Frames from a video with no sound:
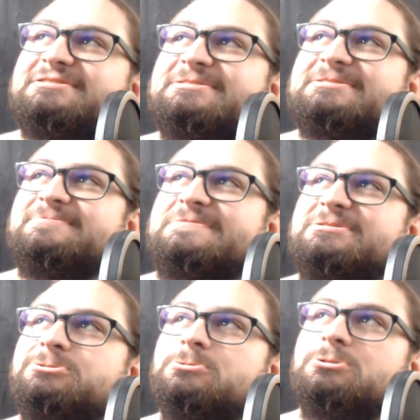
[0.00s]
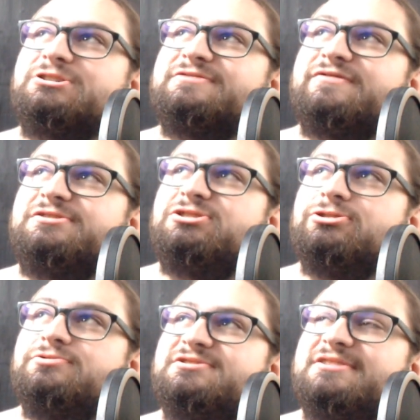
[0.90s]
I record every
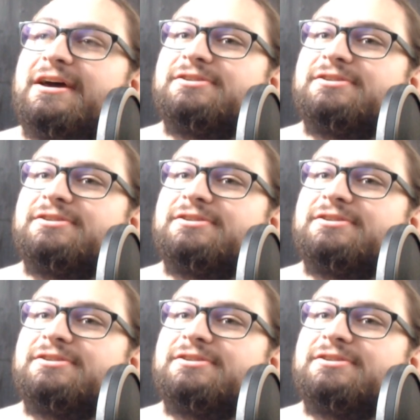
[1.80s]
Tuesday,